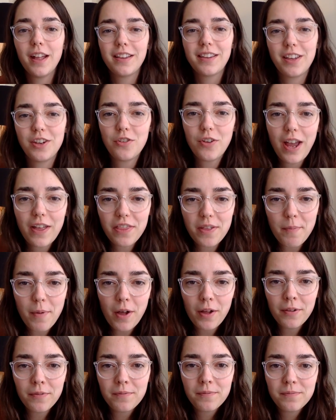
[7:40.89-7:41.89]
Did you get them
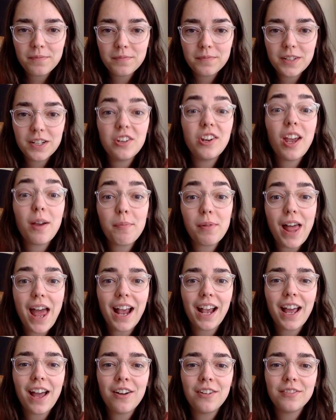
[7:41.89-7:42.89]
all? Did you get
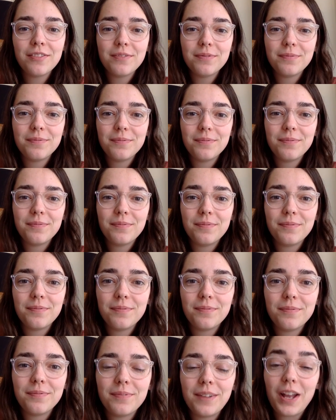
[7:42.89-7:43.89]
Blackout?
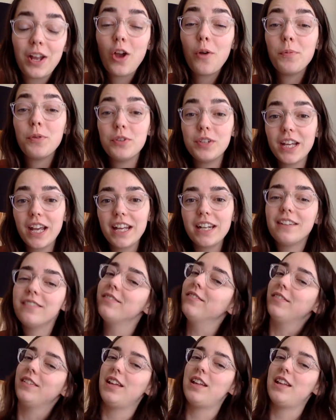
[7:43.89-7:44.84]
I hope you did.